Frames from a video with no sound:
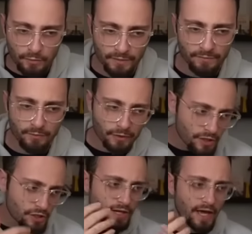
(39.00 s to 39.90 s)
opening
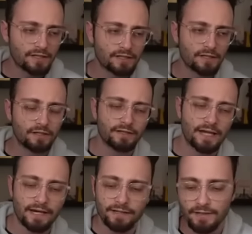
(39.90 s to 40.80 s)
preparation, excellent
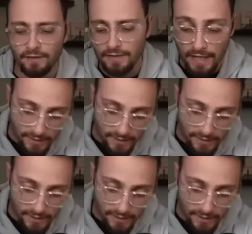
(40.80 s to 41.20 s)
attacking skills,